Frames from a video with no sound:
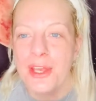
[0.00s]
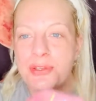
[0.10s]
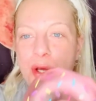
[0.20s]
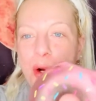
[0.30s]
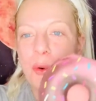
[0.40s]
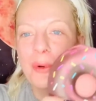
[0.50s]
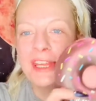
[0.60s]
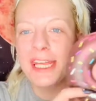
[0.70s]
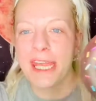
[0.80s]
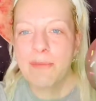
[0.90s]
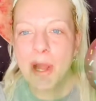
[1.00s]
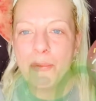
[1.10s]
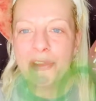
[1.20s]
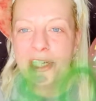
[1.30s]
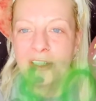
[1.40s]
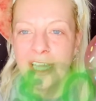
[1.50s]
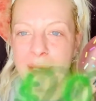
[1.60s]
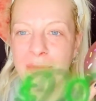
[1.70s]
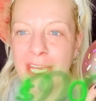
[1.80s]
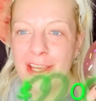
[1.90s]
So when they came out with the
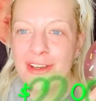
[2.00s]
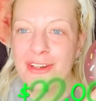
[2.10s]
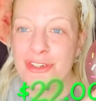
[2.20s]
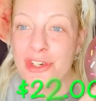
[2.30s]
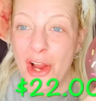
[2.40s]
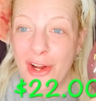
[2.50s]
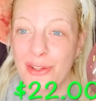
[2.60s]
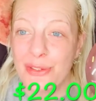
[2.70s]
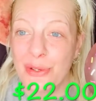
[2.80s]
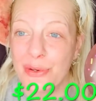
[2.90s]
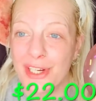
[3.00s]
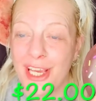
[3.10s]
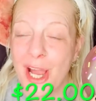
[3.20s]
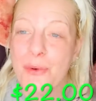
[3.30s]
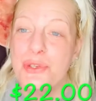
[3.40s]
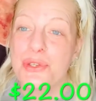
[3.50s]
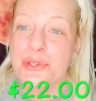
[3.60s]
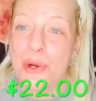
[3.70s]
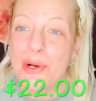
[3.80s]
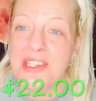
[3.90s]
Glamlite chocolate donut. I was
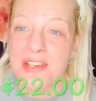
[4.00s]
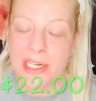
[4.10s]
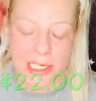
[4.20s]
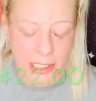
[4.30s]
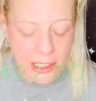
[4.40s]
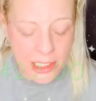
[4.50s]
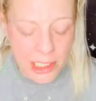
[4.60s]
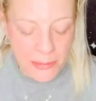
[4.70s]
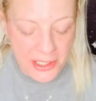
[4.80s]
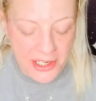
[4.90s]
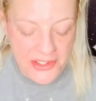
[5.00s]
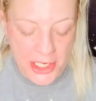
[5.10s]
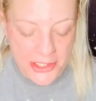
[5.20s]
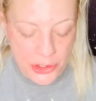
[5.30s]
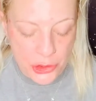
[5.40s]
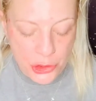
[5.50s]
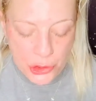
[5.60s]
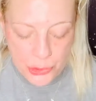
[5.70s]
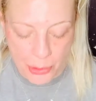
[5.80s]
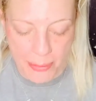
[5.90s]
so excited because it's a
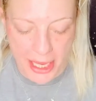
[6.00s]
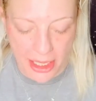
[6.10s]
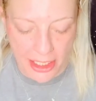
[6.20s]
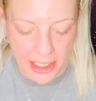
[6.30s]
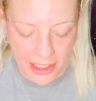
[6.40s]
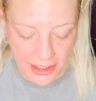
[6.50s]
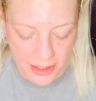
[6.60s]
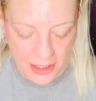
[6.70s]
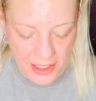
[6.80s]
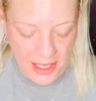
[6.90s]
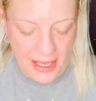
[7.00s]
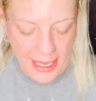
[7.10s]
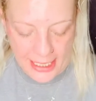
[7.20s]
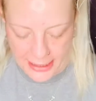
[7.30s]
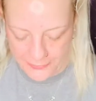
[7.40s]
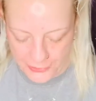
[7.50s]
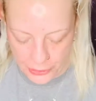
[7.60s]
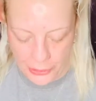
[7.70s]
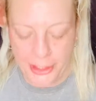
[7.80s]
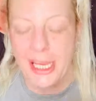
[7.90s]
neutral palette. And if you
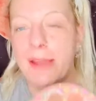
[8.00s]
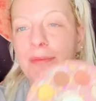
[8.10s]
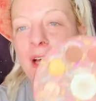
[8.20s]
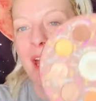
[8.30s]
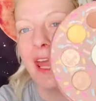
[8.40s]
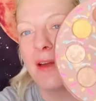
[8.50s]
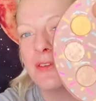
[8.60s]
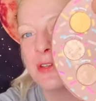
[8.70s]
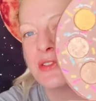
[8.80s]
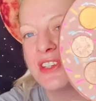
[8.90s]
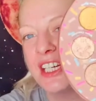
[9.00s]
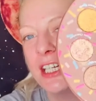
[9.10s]
look, I, I have used it.